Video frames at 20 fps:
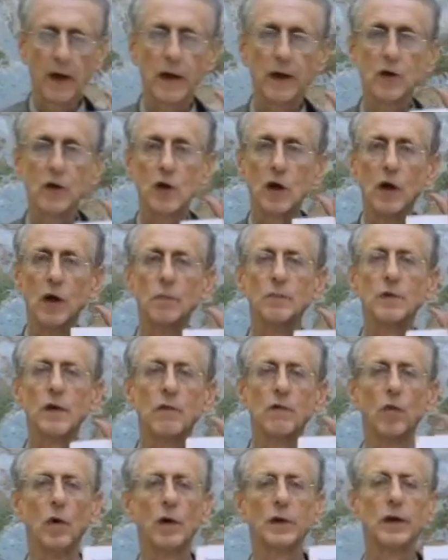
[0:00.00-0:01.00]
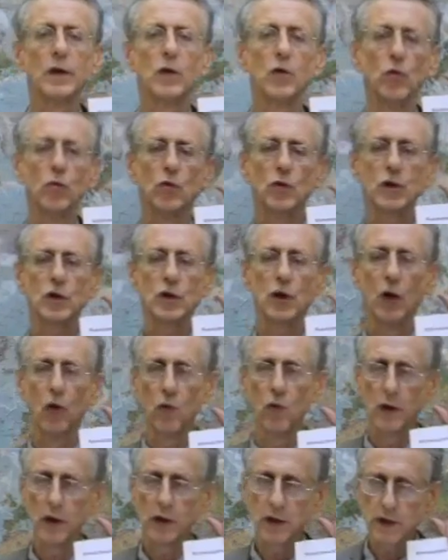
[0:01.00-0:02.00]
in terms of what he calls
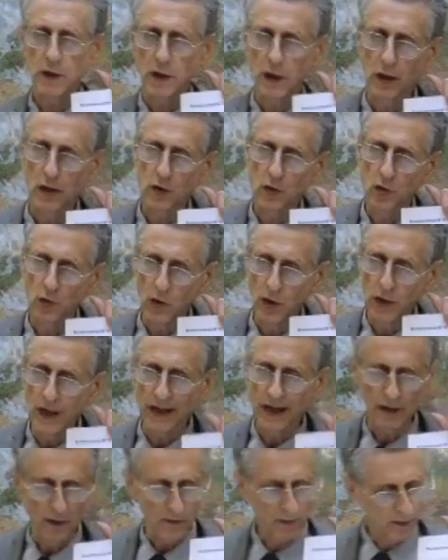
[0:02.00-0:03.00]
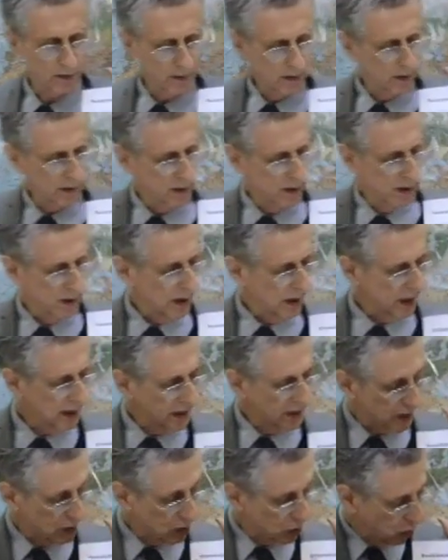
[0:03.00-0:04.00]
solar cycle length. And
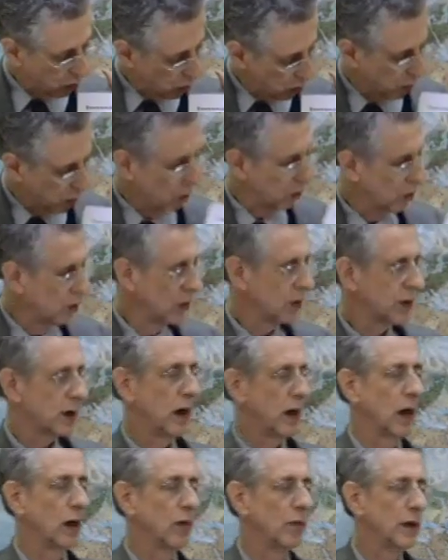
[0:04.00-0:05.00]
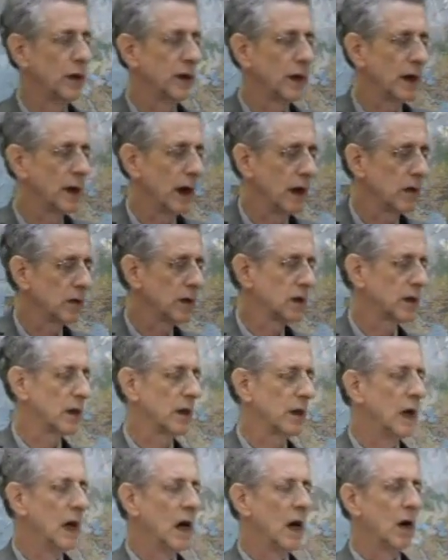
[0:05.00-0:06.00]
it's called, I'll read it out, he
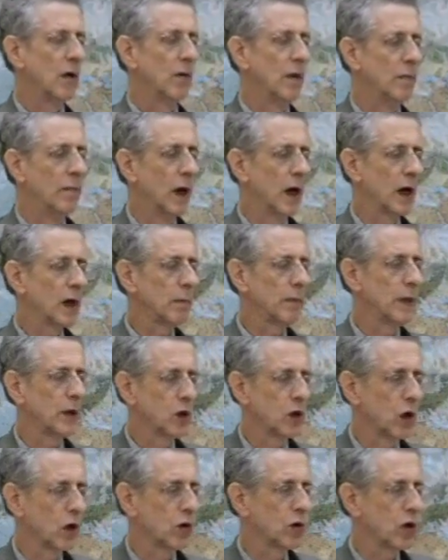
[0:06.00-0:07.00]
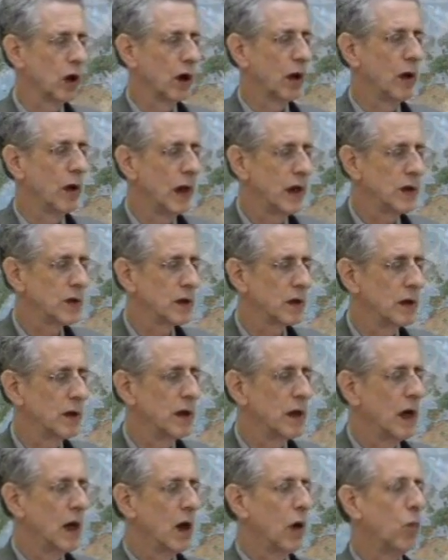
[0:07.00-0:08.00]
said, remarkably good correlation
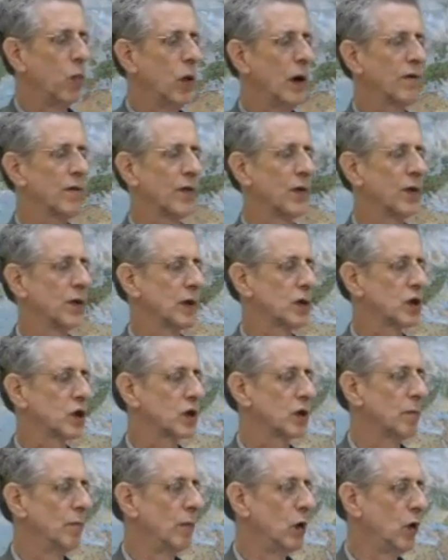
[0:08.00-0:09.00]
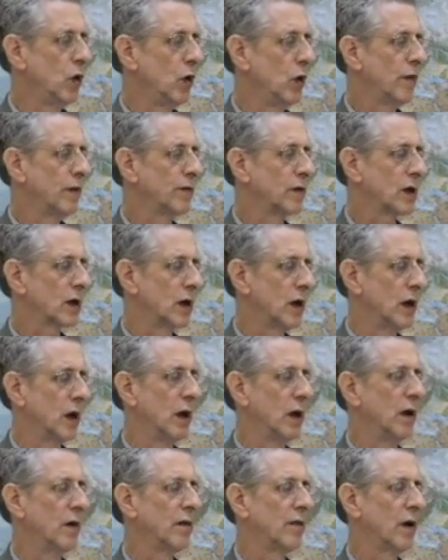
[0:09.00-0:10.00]
with the smoothed
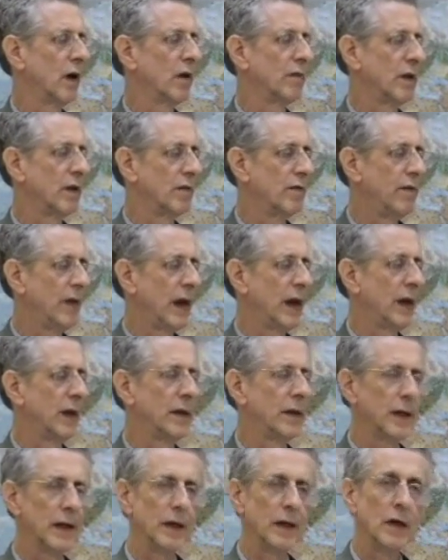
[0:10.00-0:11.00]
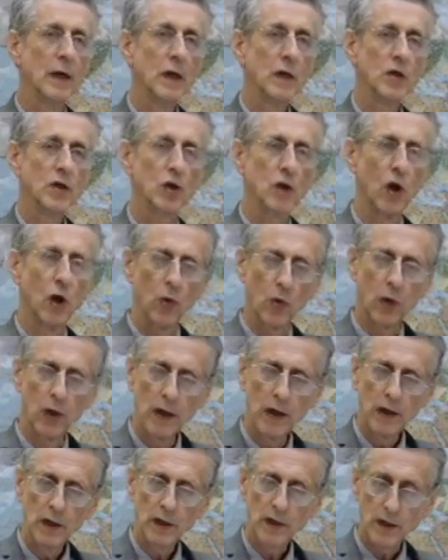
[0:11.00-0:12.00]
curve of the varying
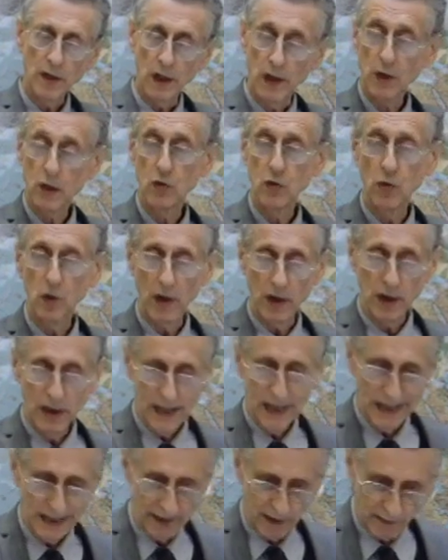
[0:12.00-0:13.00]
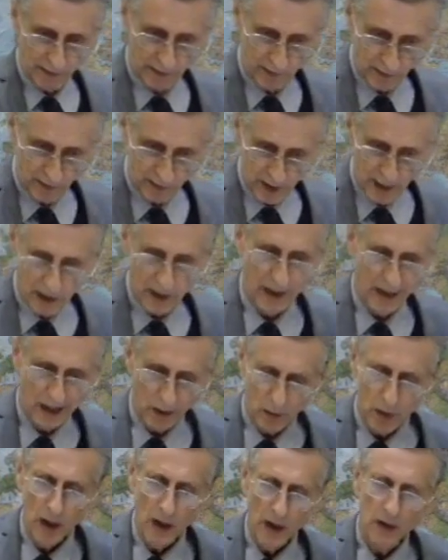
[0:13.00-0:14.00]
solar cycle length.
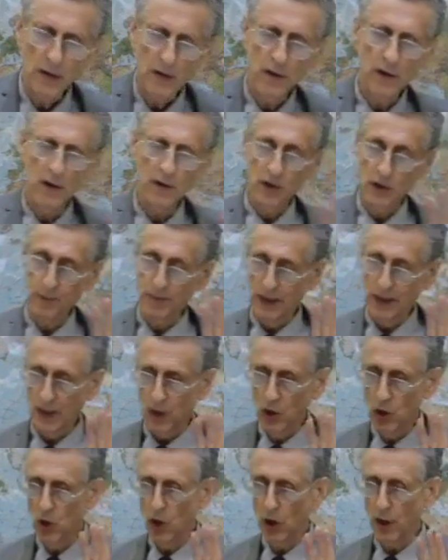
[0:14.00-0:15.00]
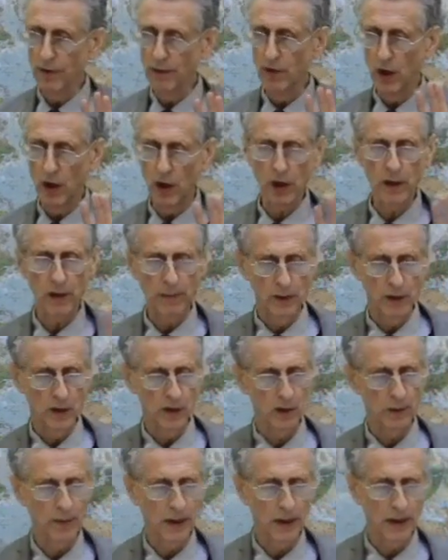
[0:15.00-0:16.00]
Now, there's been a lot of
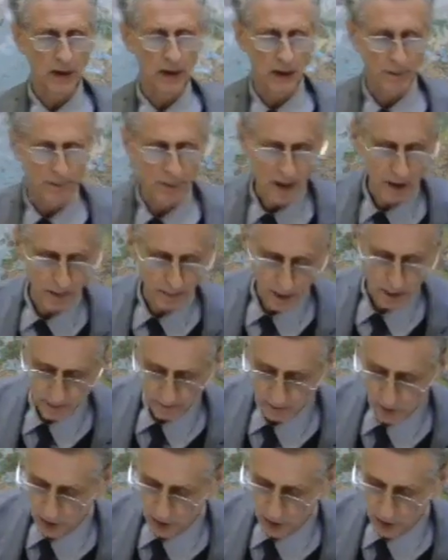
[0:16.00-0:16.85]
arguments about his measurement of